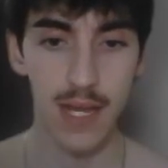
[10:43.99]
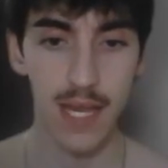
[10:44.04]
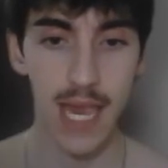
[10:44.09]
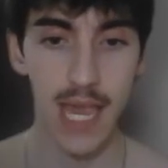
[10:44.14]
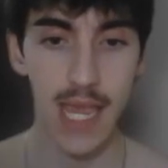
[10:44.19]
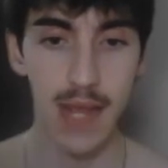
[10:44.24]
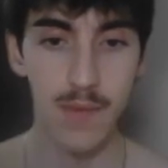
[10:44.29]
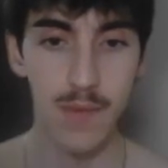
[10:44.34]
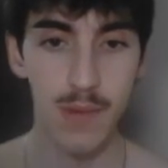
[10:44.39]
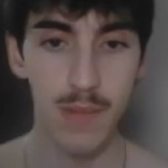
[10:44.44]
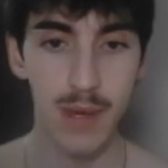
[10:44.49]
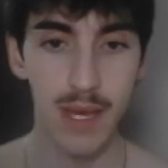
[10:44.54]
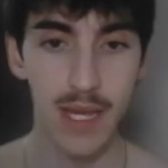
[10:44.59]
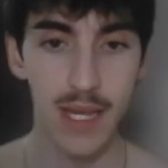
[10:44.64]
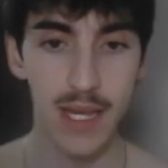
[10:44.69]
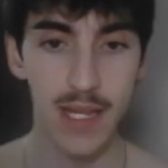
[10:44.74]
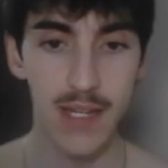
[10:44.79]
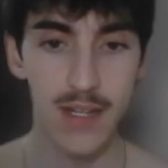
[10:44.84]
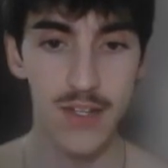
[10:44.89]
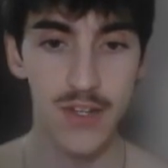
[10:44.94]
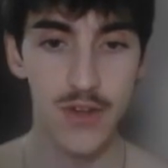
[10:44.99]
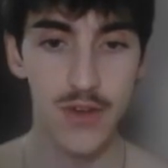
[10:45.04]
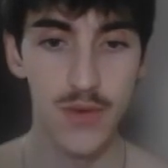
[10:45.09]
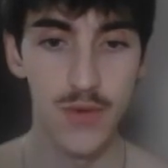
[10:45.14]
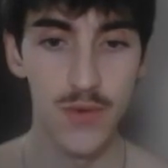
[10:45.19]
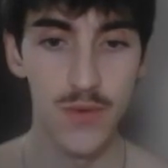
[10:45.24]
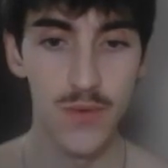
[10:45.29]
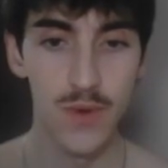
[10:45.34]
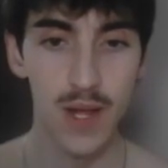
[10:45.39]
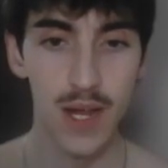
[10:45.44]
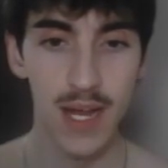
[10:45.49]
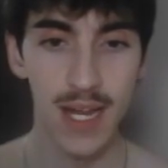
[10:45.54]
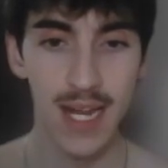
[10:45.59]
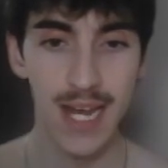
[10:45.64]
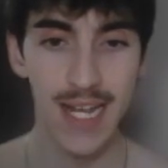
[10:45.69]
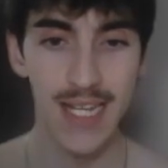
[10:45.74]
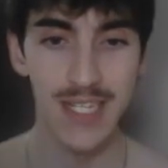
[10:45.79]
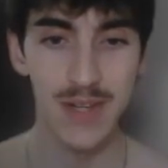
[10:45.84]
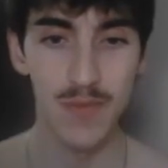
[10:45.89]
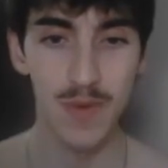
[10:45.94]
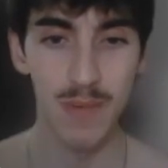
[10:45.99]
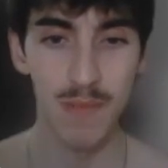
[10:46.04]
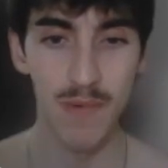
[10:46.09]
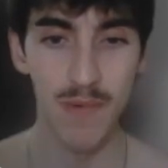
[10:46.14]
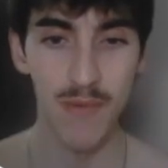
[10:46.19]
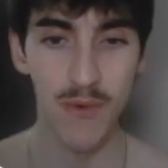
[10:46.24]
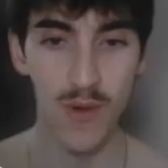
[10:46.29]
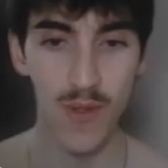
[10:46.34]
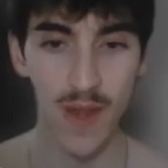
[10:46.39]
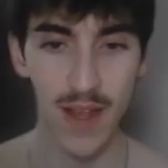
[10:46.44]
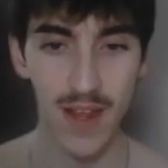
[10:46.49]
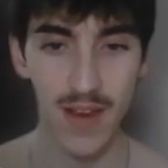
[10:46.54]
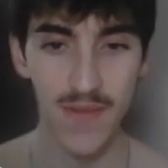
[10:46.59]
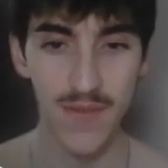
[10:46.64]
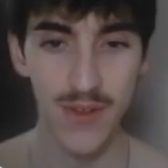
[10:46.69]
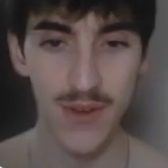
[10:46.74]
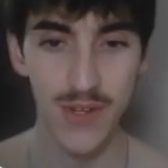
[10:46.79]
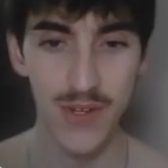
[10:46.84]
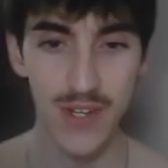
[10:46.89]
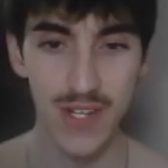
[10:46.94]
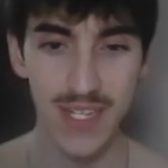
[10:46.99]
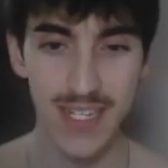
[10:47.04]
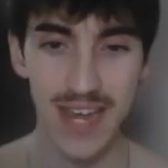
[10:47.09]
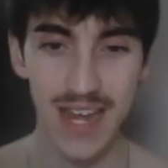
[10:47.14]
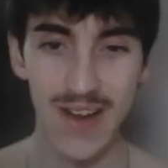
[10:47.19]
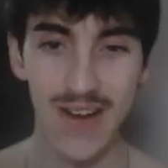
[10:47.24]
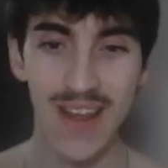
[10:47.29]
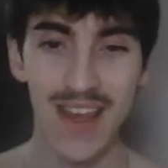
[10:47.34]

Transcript: Can we make it to an Icy Wind before they confusion us down?